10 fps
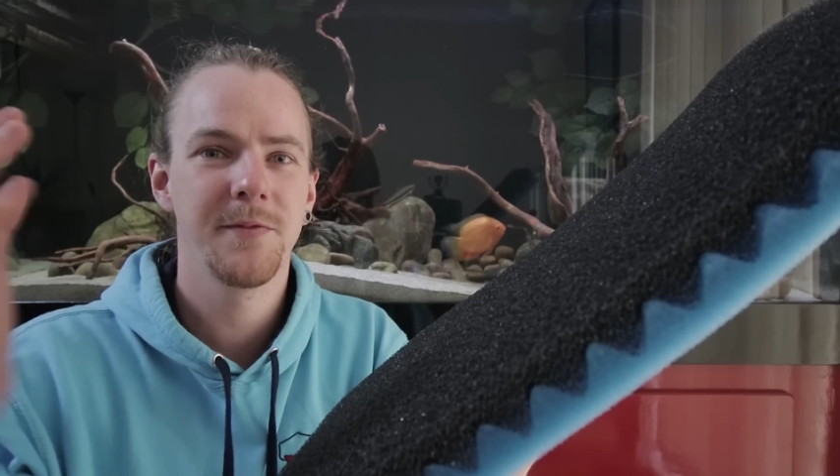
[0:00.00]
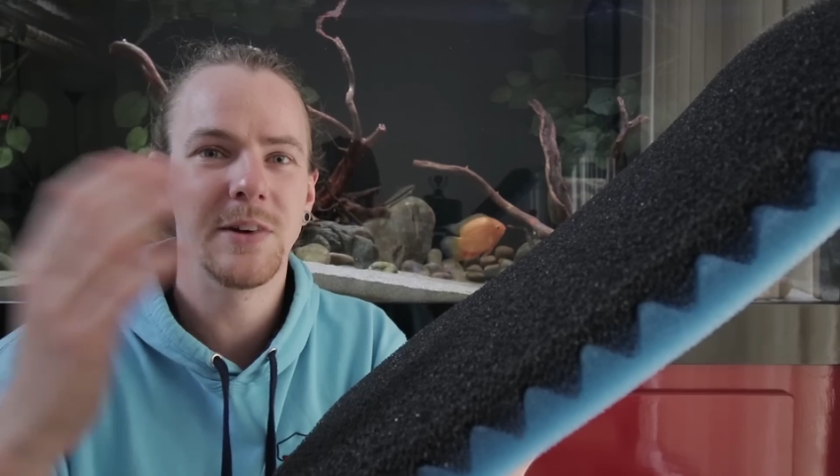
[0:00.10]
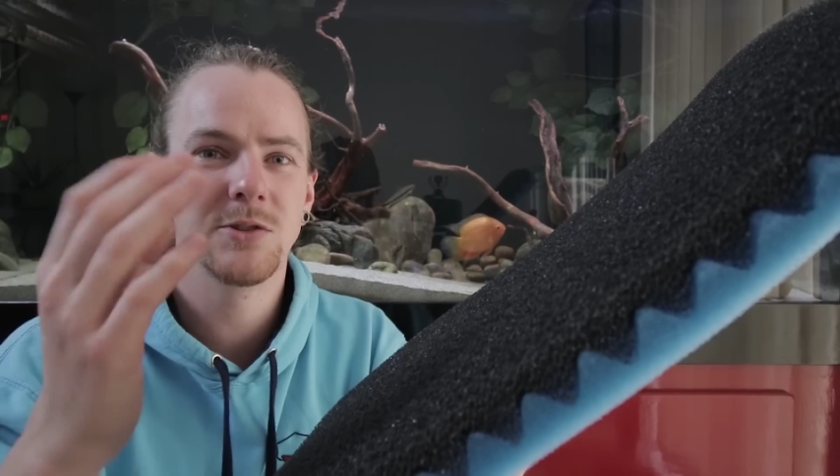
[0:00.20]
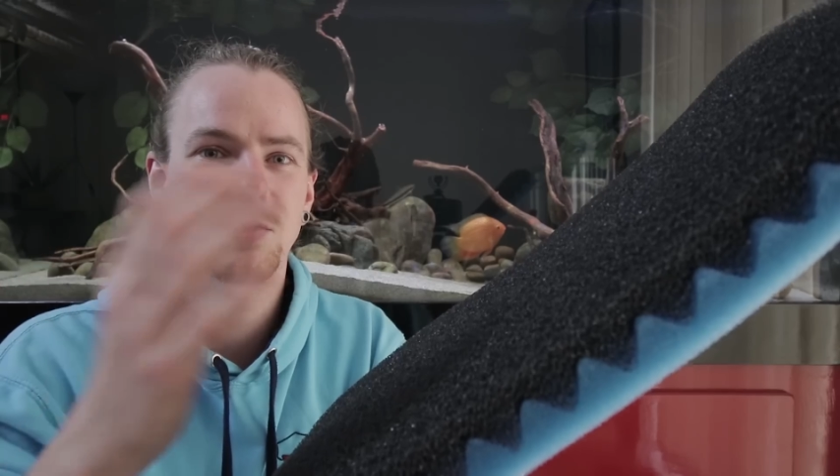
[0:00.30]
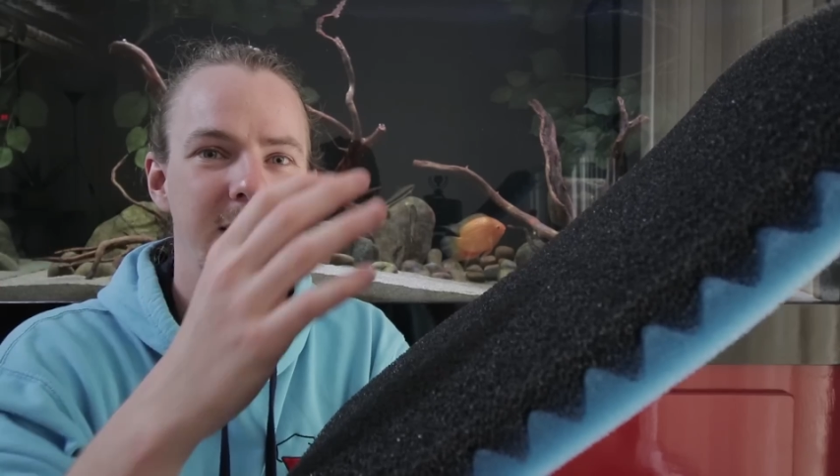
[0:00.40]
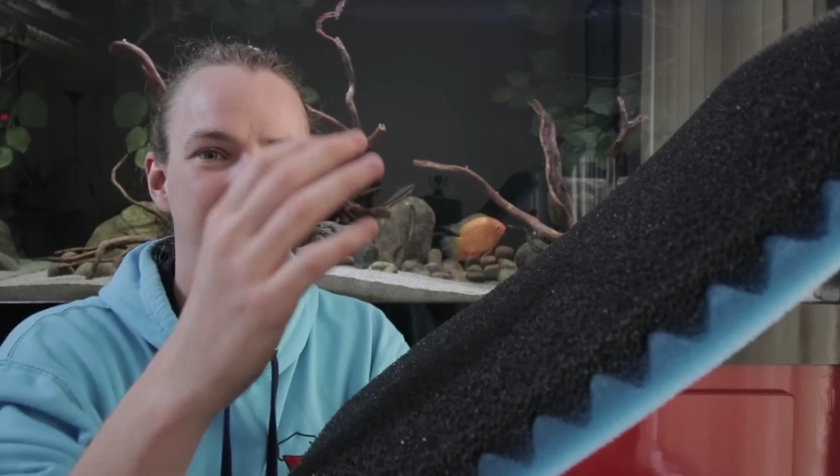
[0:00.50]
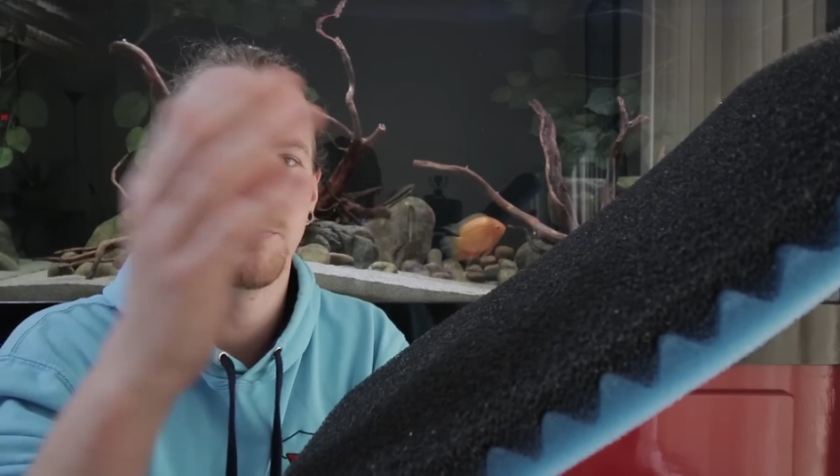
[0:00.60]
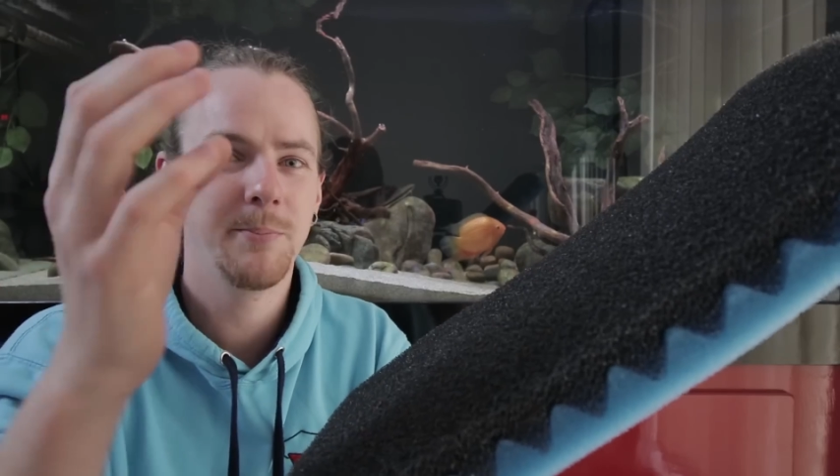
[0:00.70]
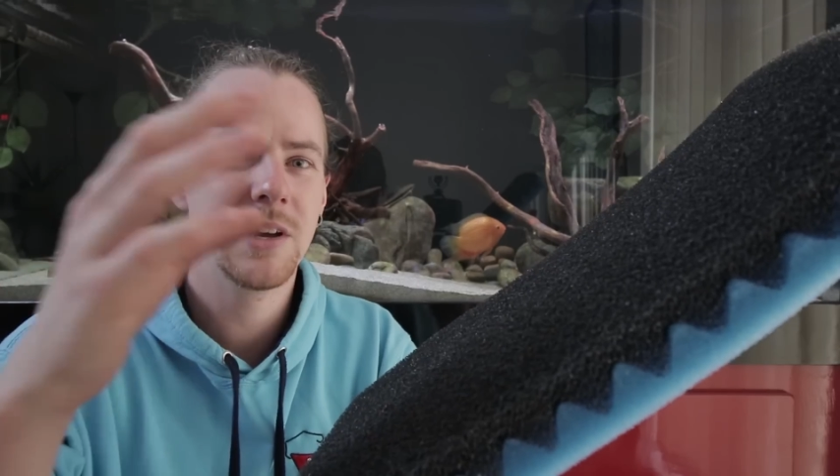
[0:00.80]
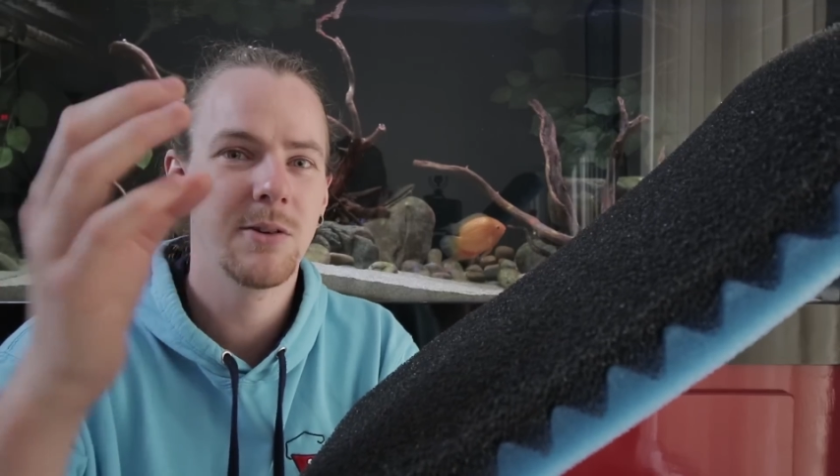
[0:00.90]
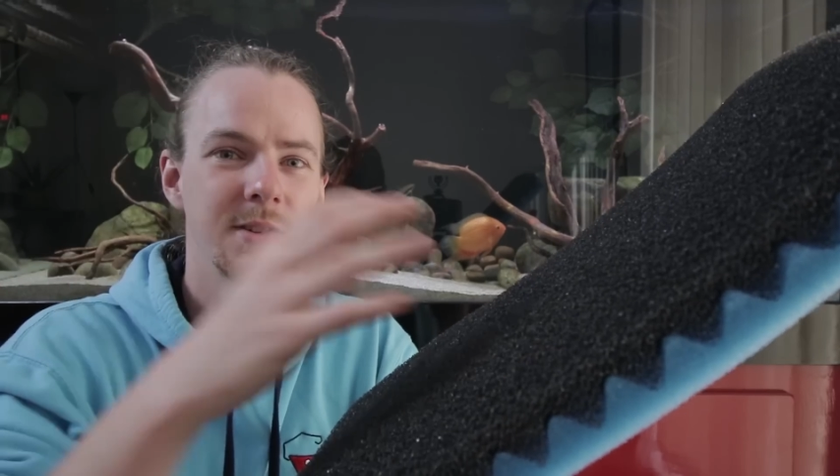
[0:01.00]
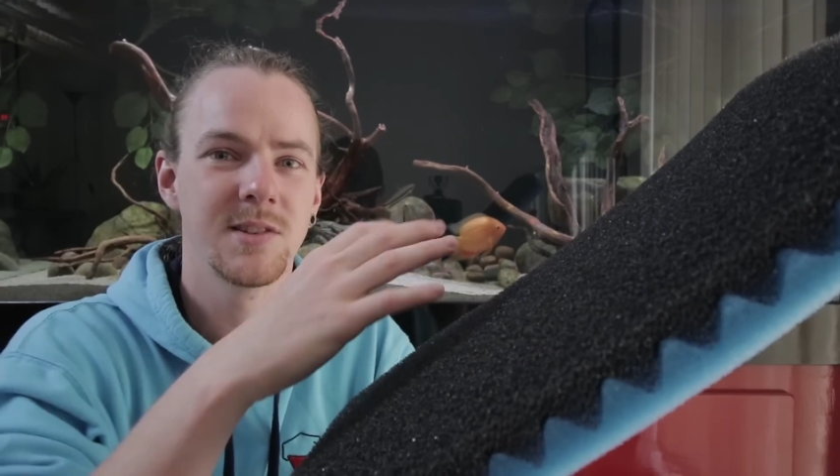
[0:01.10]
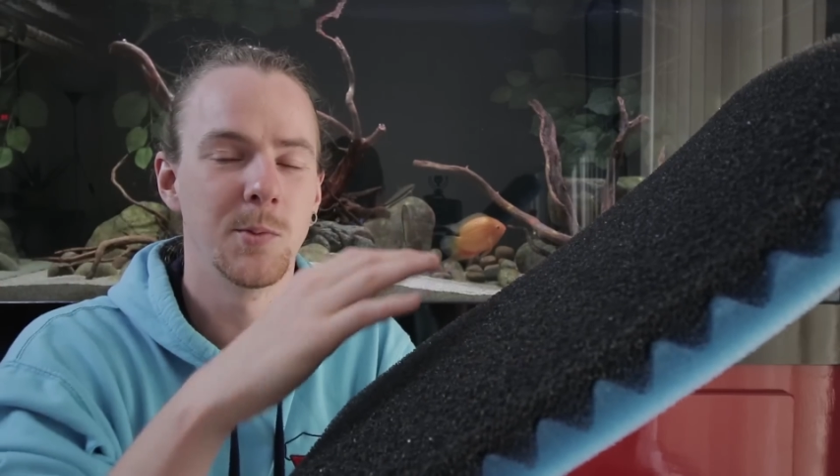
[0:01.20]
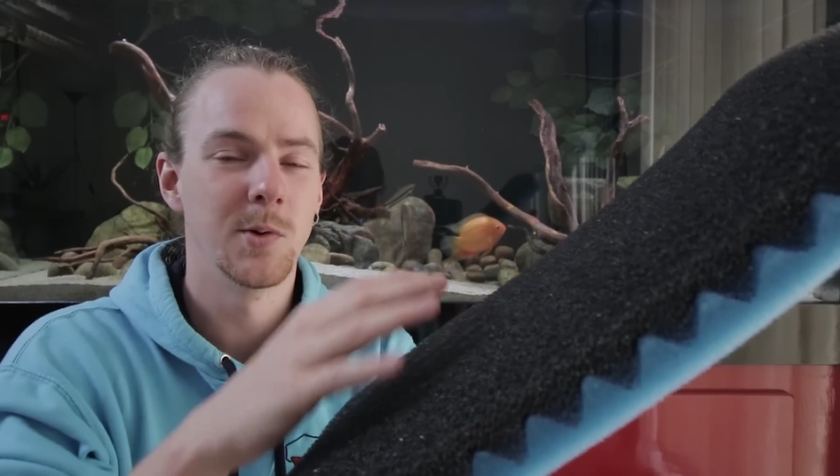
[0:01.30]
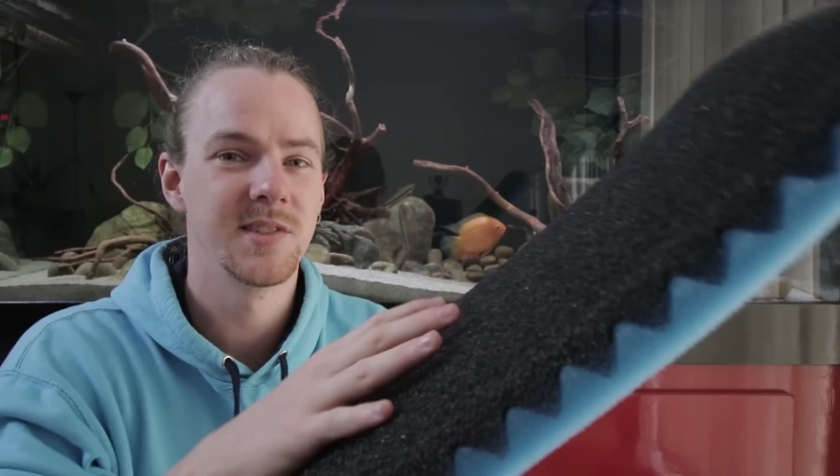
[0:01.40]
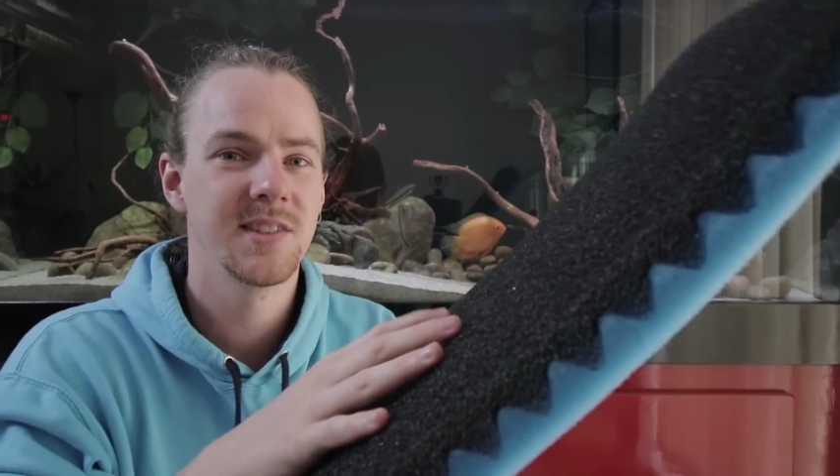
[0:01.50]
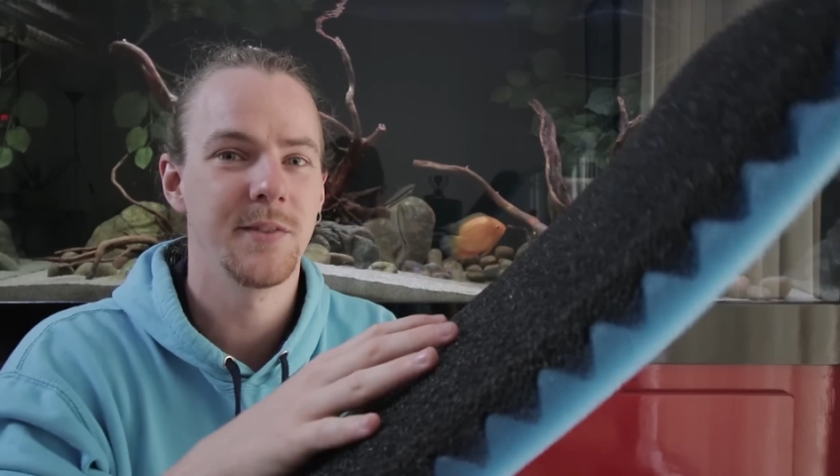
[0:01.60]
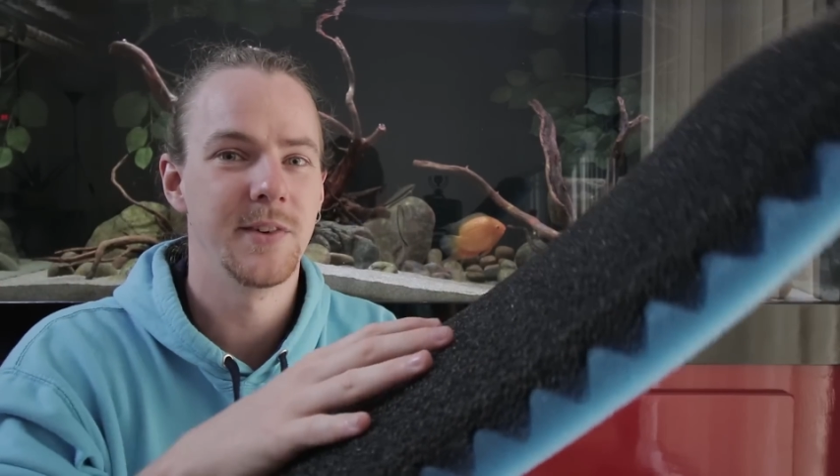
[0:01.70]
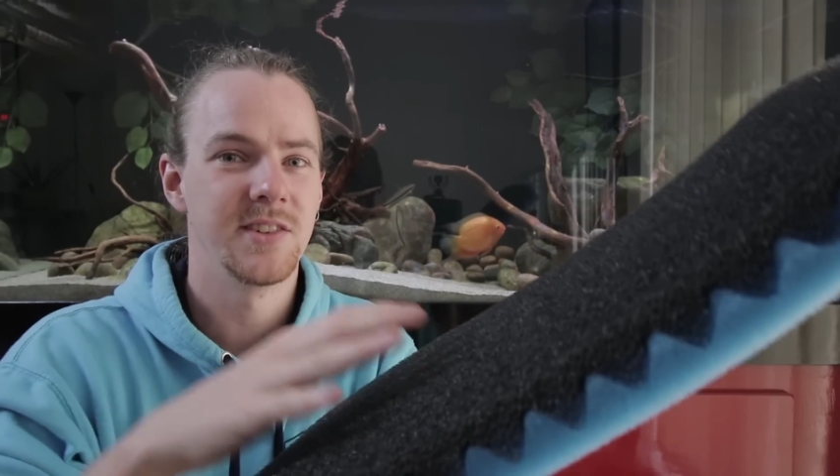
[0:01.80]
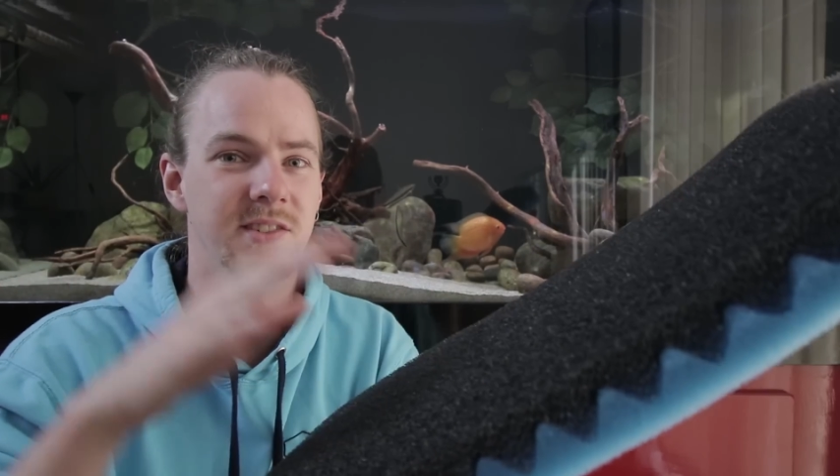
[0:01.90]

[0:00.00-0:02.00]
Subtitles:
filter out bigger and smaller stuff.